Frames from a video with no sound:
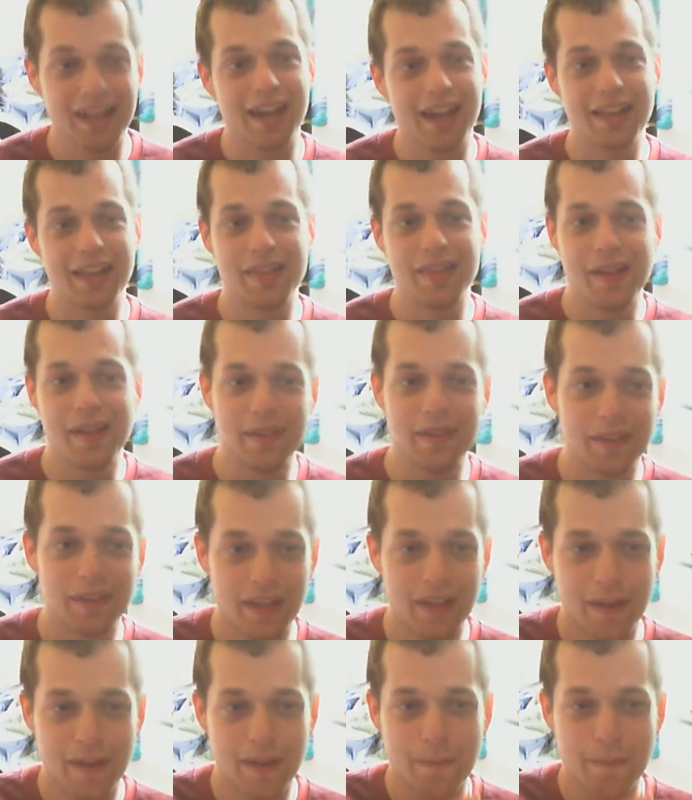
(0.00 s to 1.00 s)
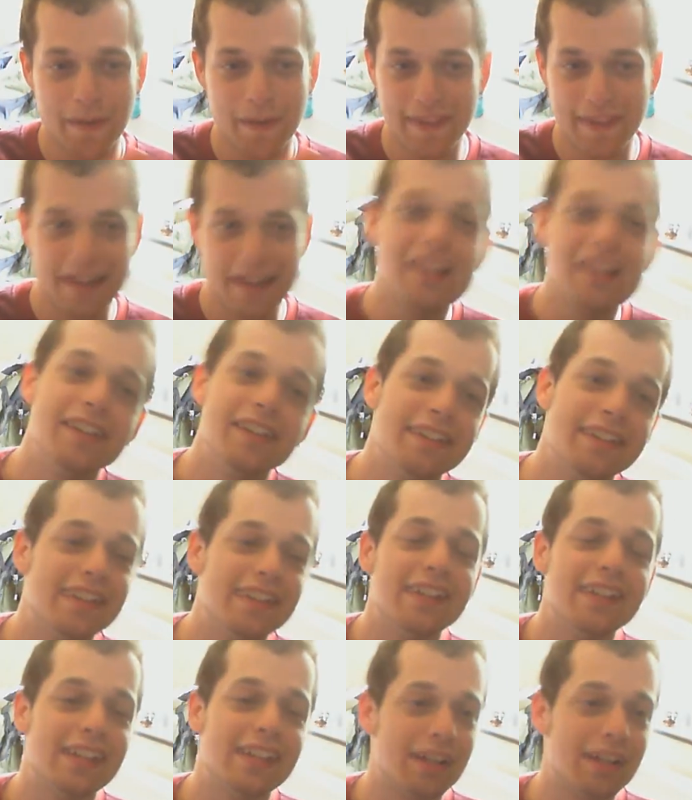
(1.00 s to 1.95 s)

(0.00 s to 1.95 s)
then by the end of the season